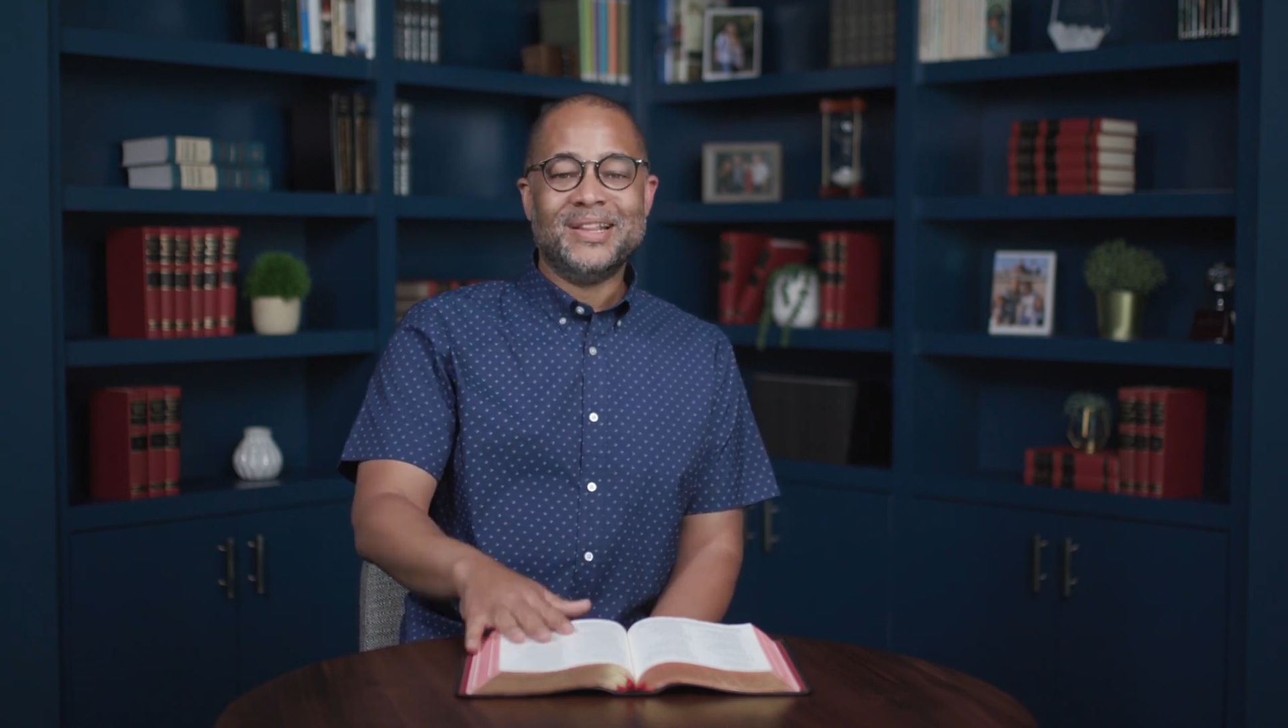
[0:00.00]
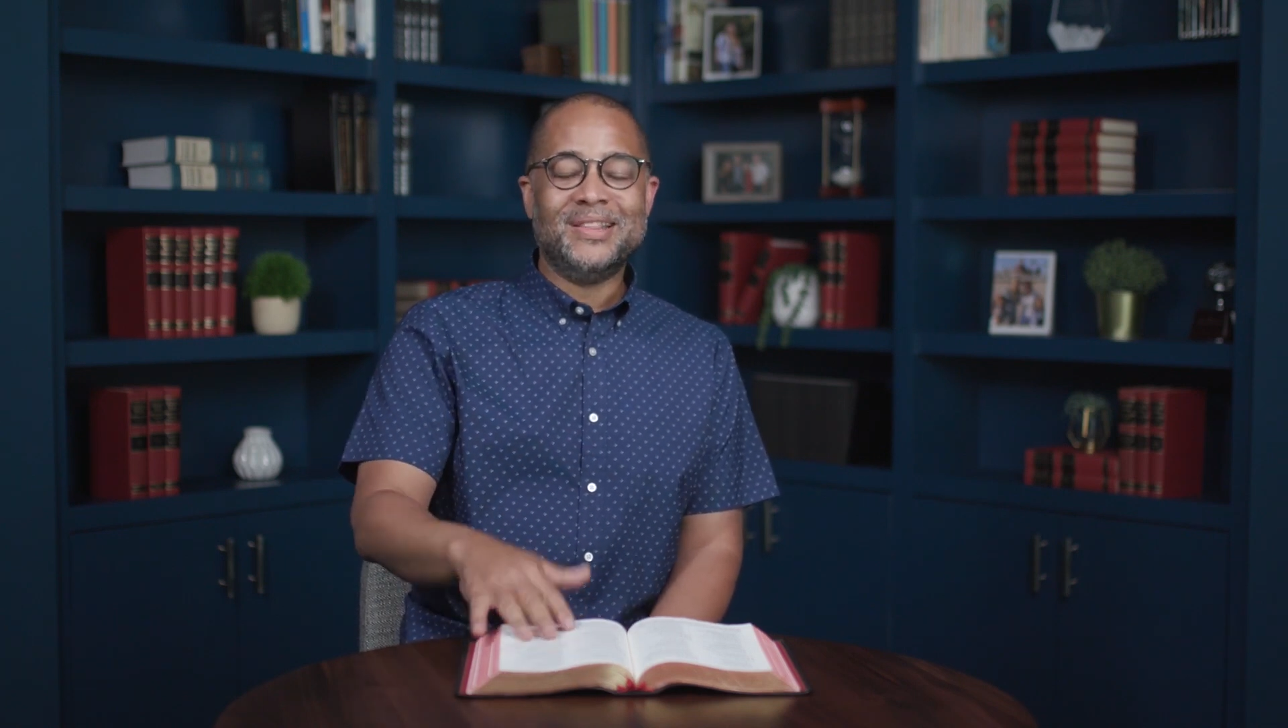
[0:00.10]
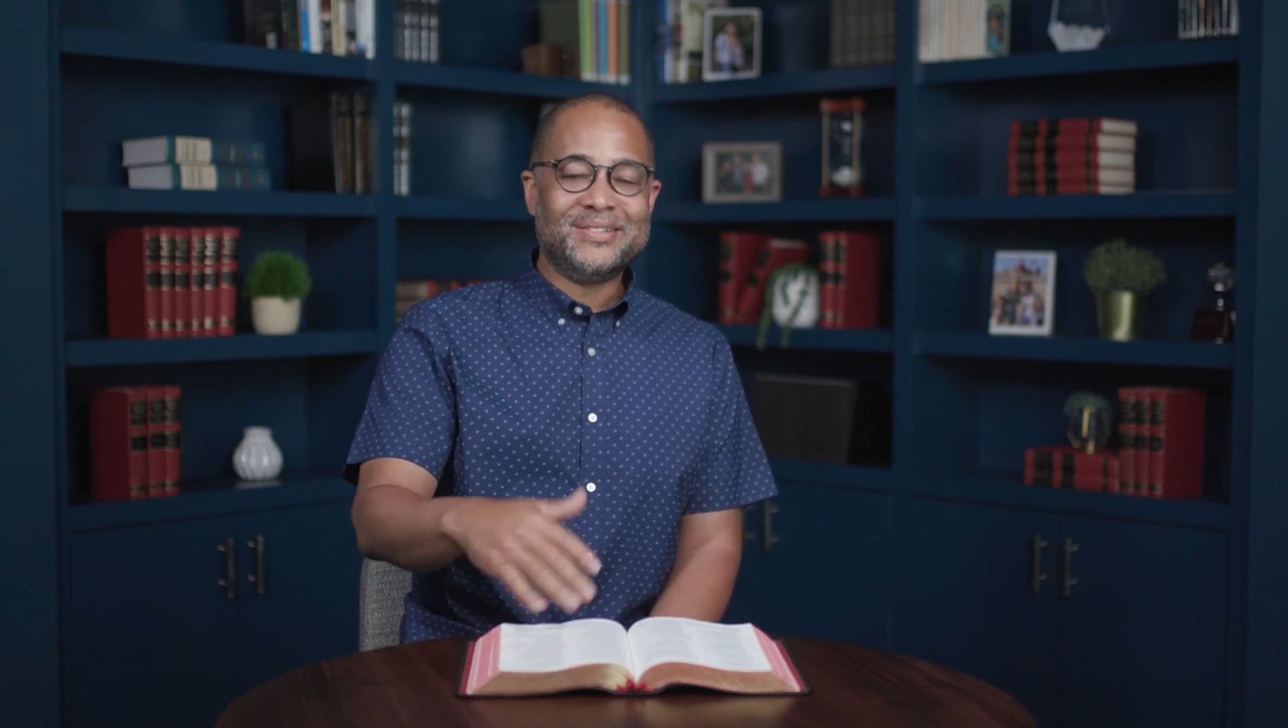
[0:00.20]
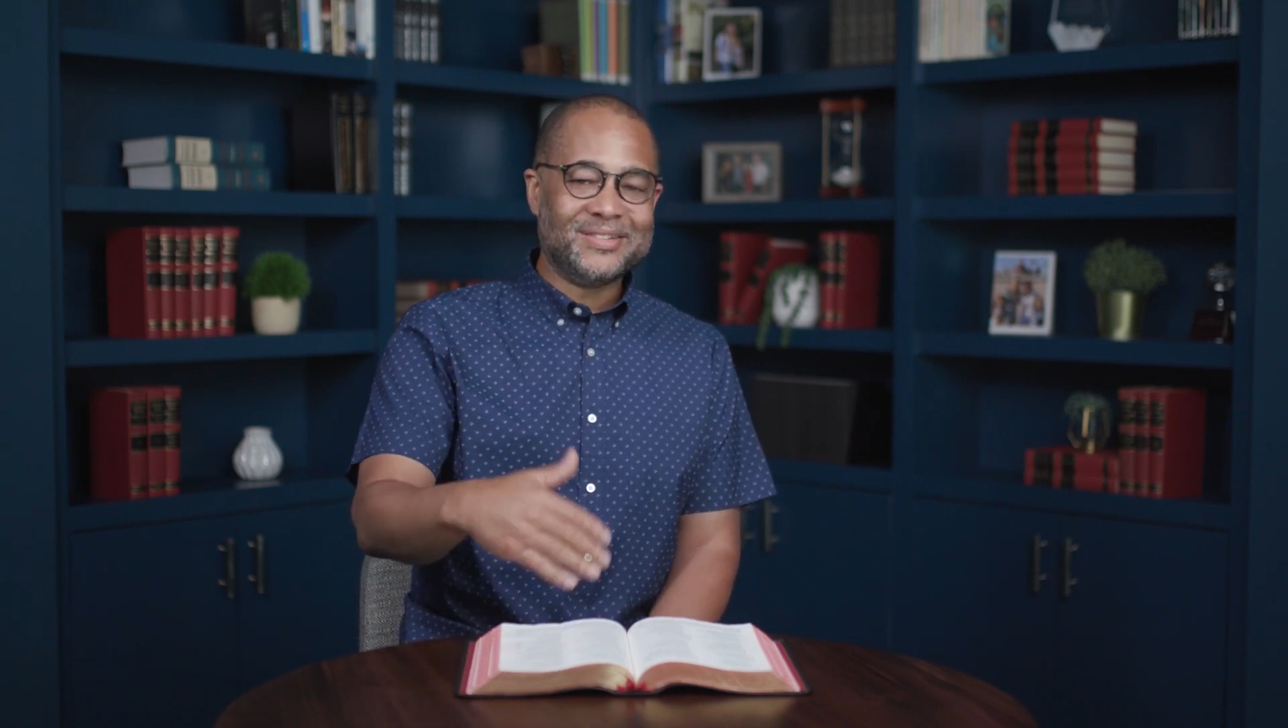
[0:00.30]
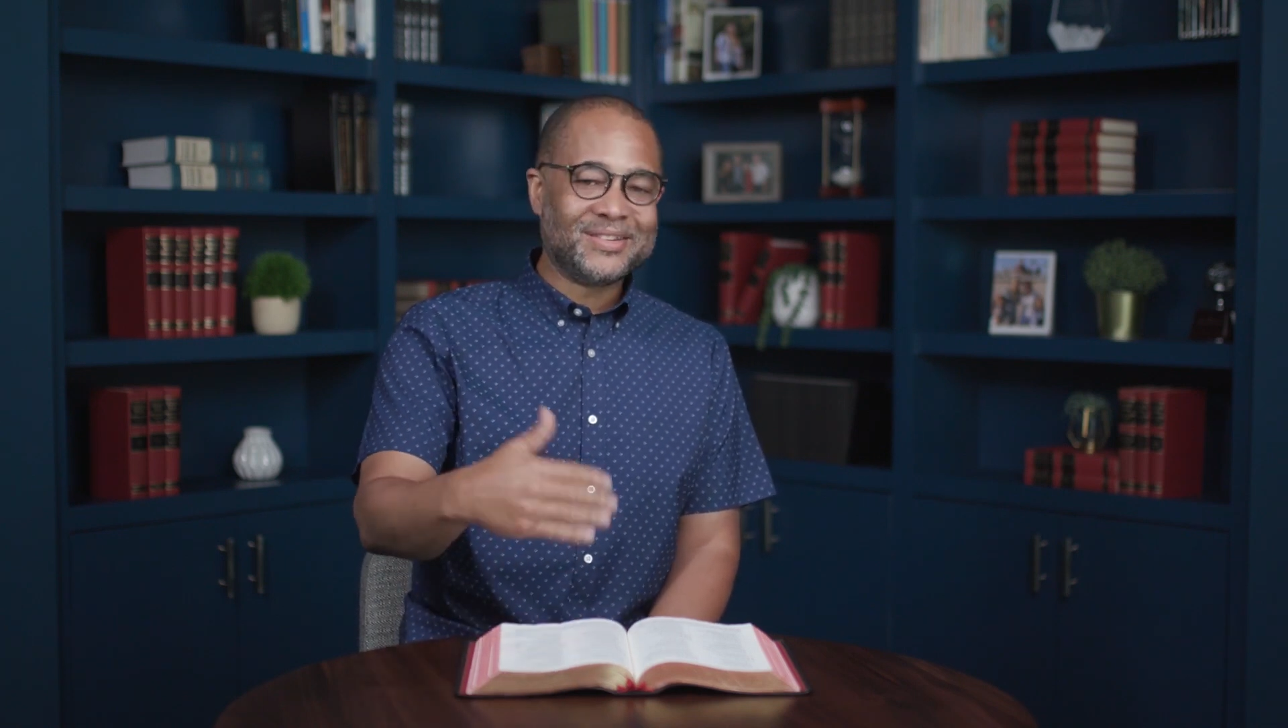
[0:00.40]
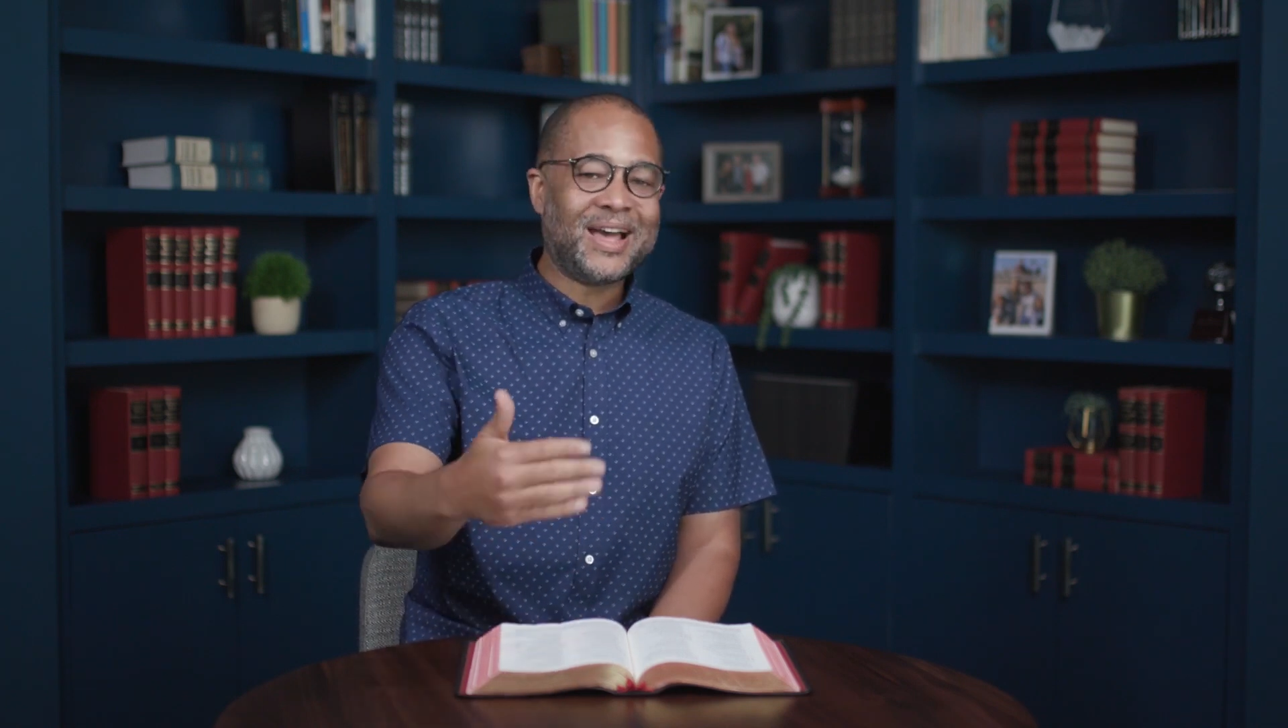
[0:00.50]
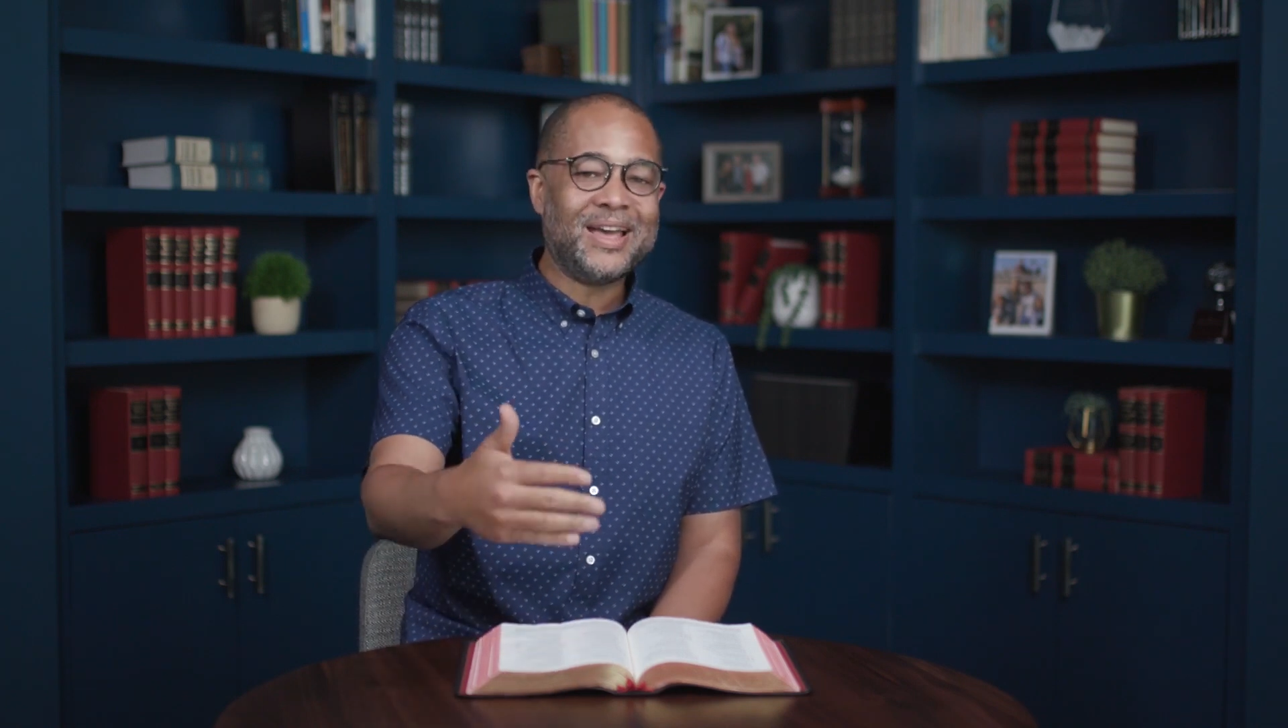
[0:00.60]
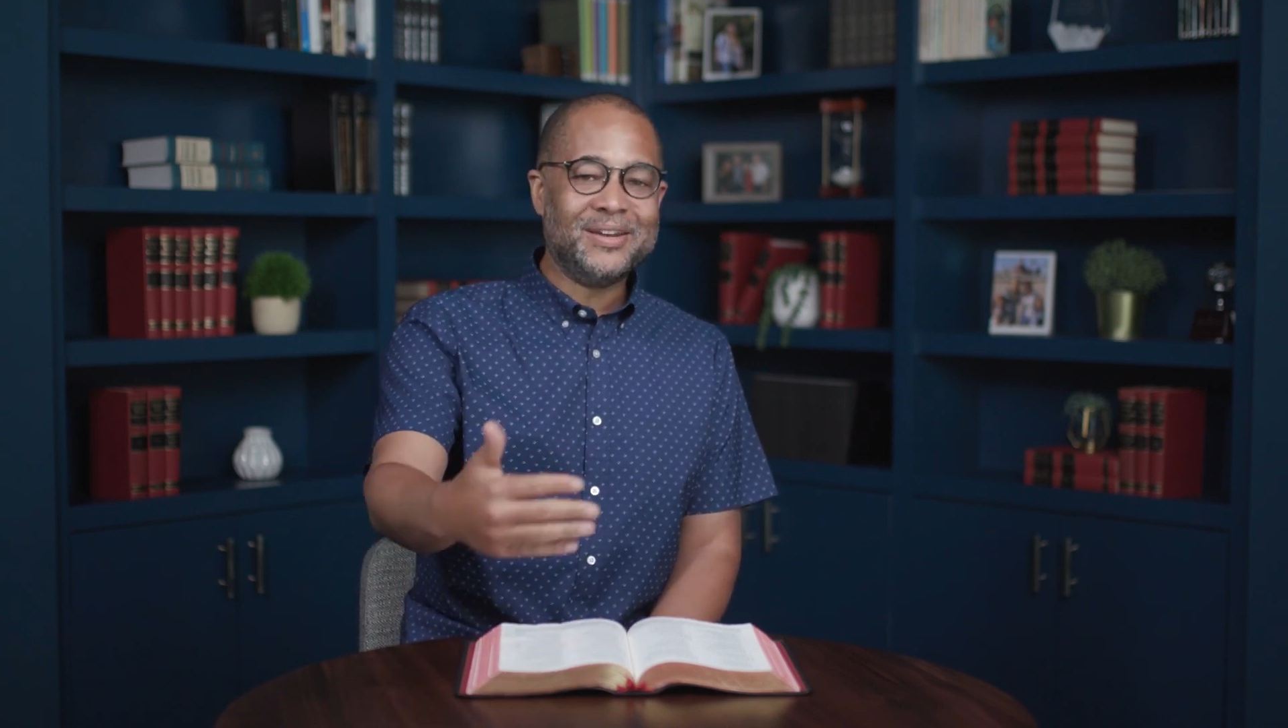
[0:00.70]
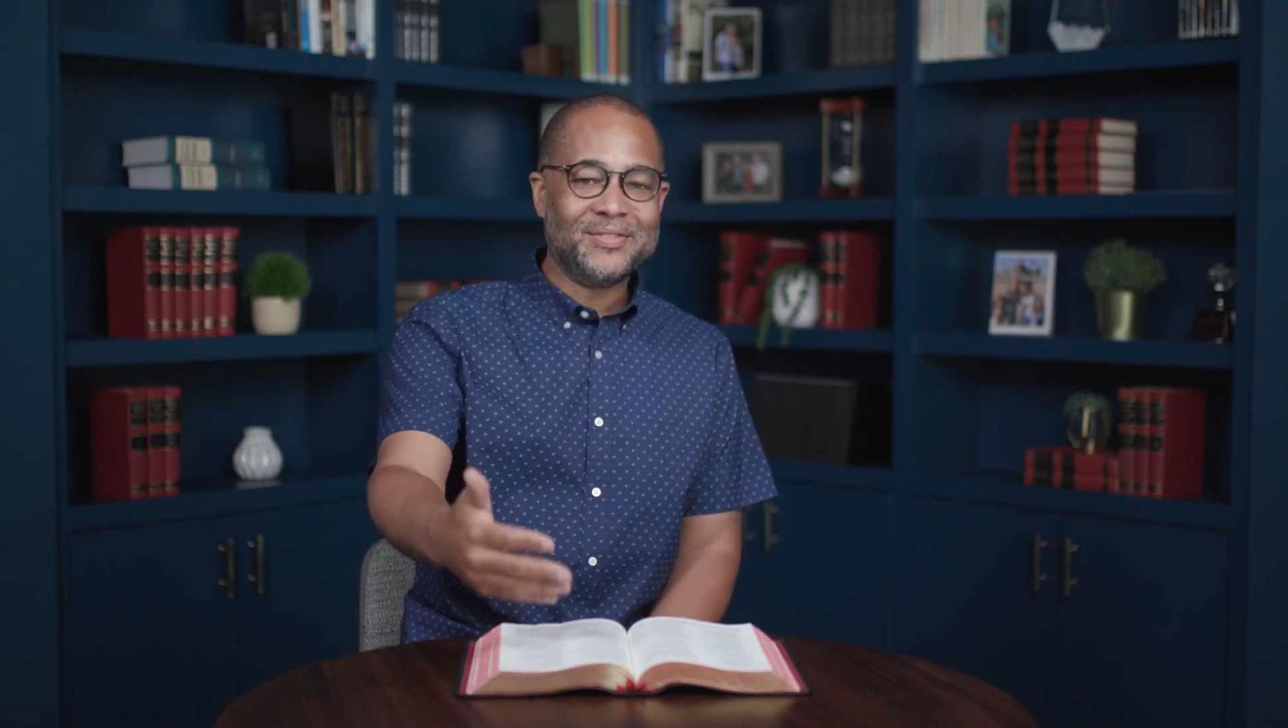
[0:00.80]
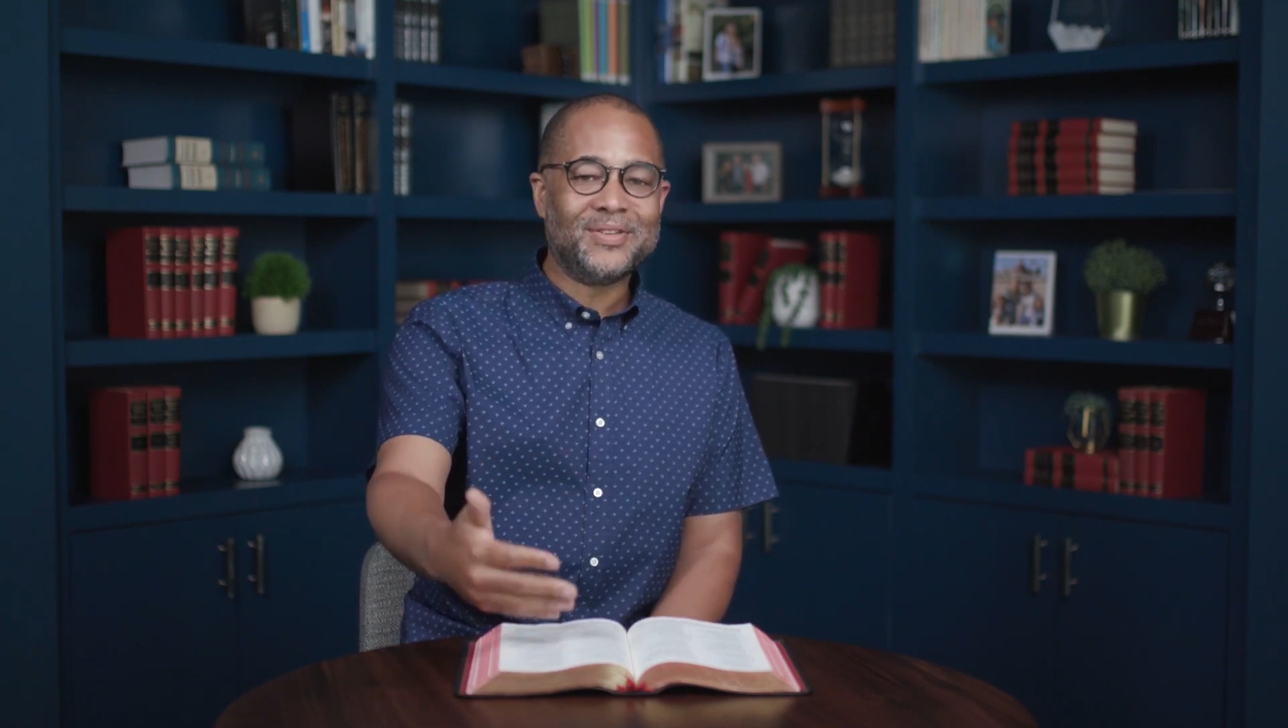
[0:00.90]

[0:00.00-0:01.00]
This is kind